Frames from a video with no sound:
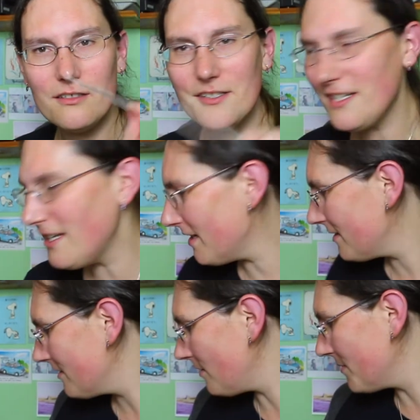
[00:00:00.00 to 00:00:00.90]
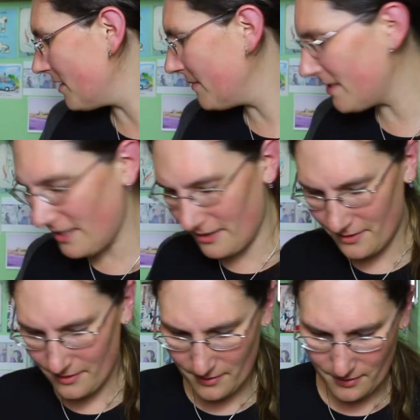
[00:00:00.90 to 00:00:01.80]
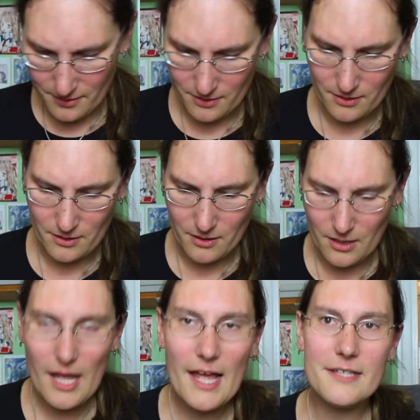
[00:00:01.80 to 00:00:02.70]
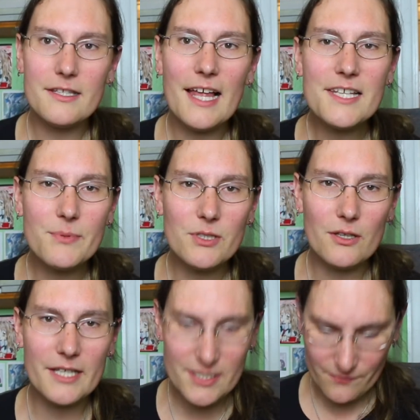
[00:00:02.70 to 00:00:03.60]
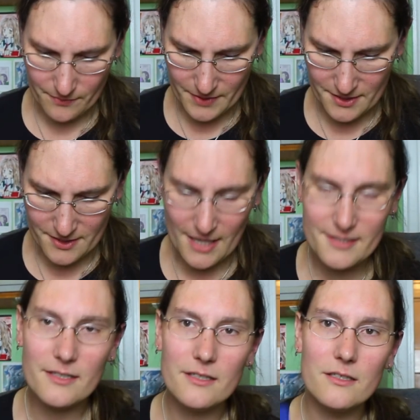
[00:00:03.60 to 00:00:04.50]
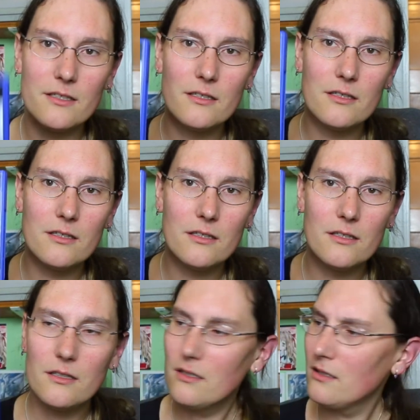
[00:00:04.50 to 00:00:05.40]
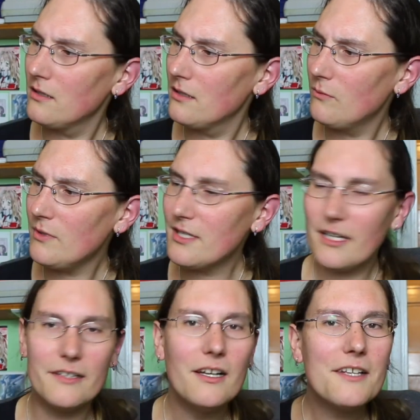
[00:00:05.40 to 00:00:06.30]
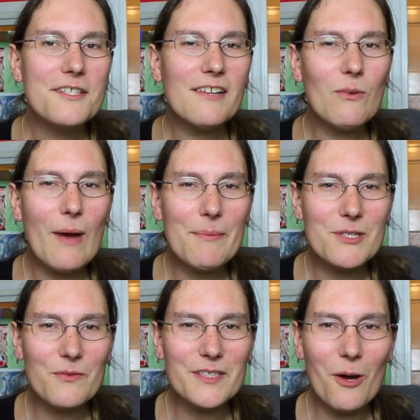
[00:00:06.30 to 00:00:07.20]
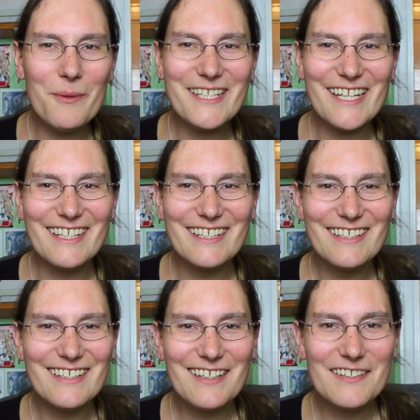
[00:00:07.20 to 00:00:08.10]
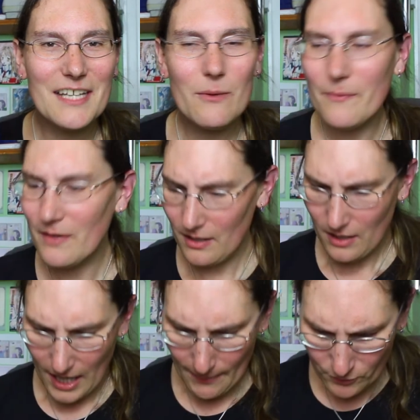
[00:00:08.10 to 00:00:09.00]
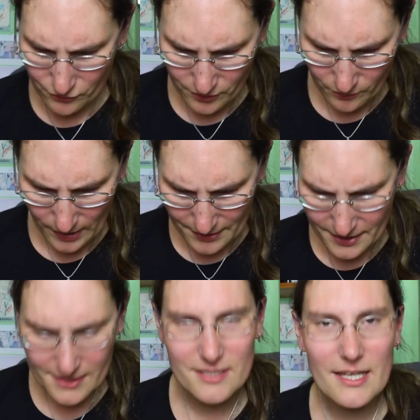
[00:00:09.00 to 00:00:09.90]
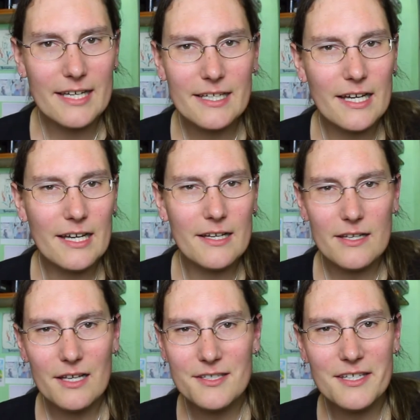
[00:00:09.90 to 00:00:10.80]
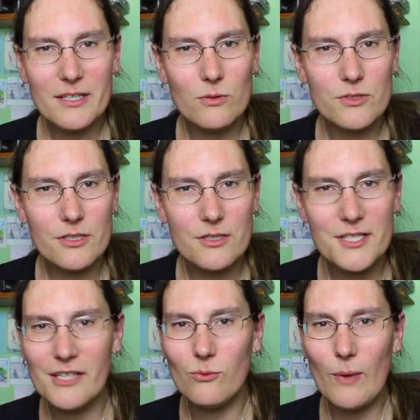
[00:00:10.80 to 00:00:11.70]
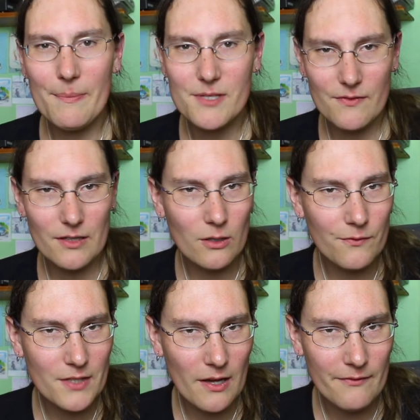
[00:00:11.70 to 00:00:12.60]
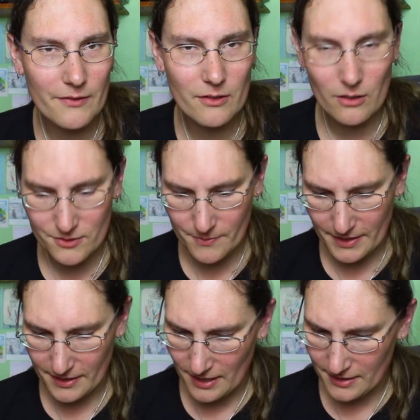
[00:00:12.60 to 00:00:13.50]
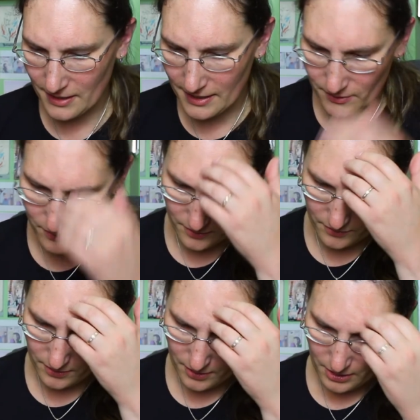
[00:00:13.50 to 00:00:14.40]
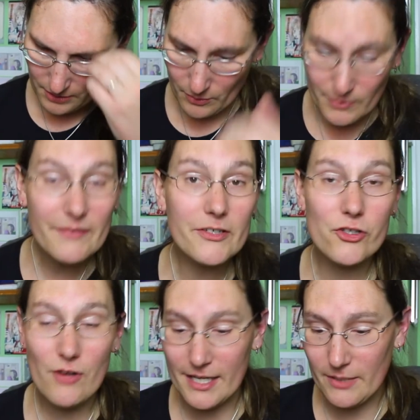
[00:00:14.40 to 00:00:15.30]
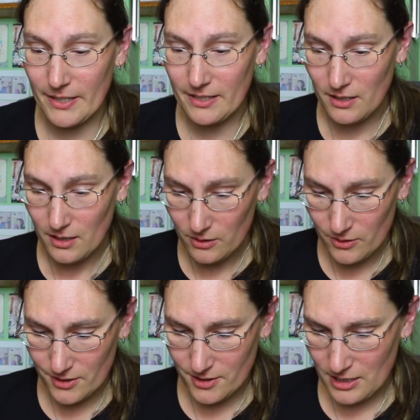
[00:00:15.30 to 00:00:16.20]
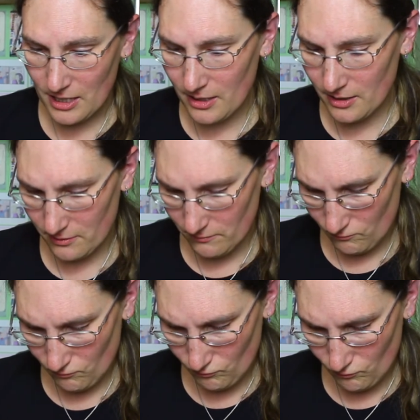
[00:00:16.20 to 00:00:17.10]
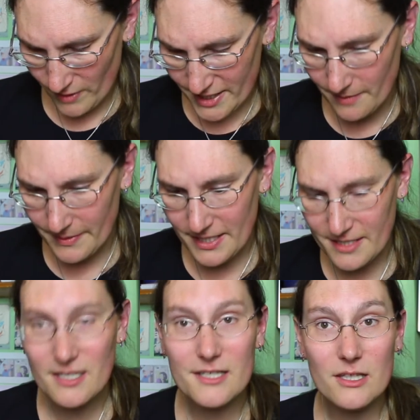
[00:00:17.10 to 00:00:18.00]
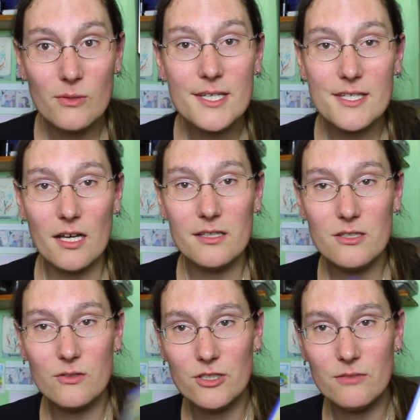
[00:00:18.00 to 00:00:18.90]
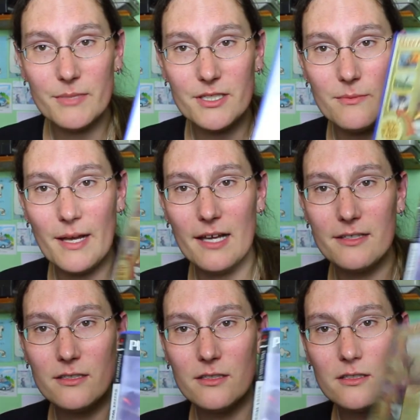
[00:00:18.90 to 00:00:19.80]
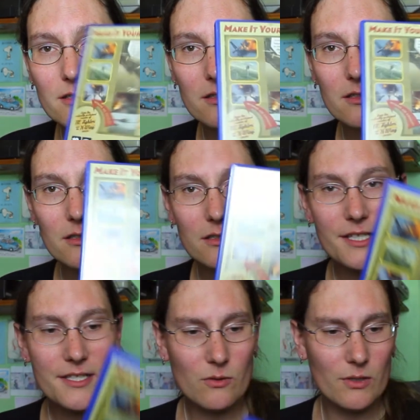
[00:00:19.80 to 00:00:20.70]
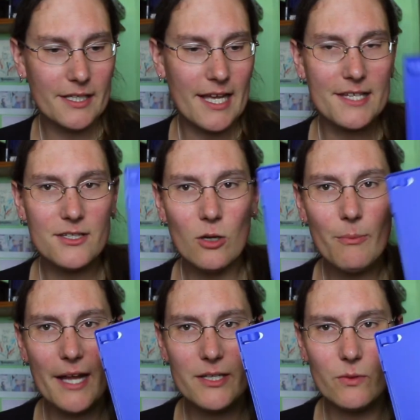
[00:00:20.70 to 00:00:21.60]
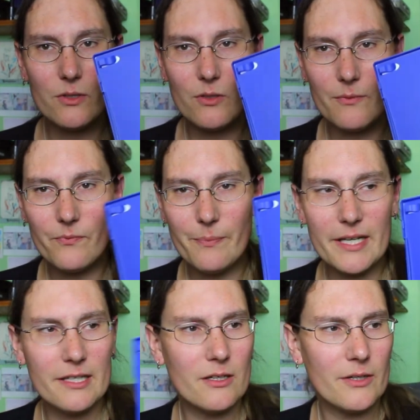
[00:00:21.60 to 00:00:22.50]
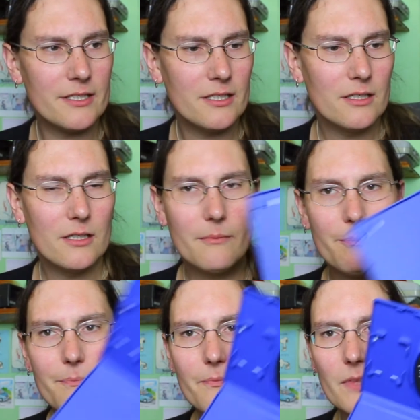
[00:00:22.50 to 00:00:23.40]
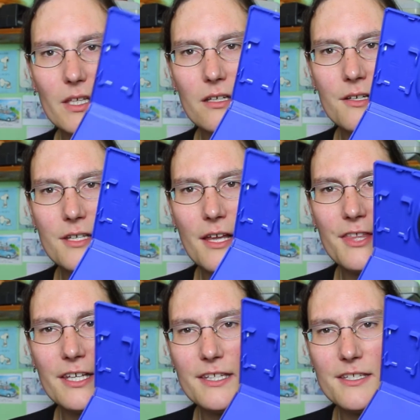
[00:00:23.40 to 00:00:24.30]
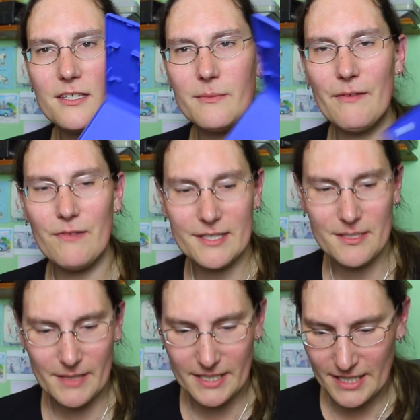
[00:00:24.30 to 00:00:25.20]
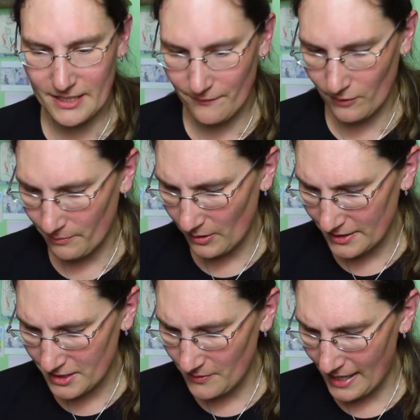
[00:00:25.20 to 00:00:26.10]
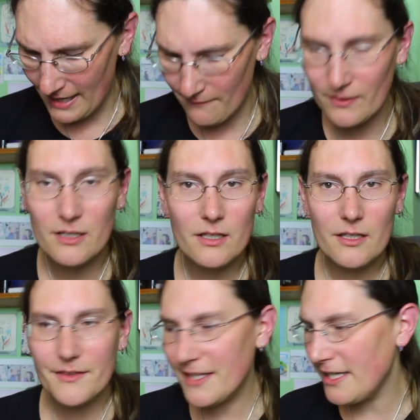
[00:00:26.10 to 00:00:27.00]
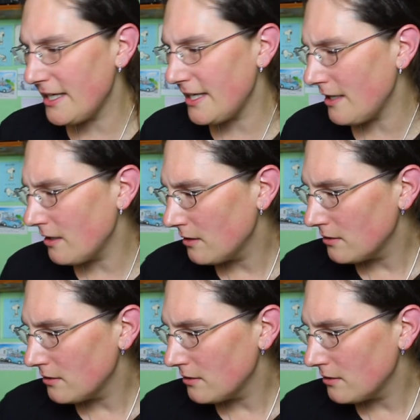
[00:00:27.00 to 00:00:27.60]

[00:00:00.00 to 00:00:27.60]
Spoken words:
CX, stop sending me stickers. And last but not least from this set, what was it again? Secret Weapons of Normandy. Now, I'm wondering whether this is like a sequel to Secret Weapons of the Luftwaffe or something like that. I don't know. But we'll give it a try anyway. Looks reasonably decent. It's LucasArts, so it shouldn't be too bad. Decent quality case. No manual, though. Bit annoyed. Because I think this is going to be a flight sim that you need it for. But I do have the...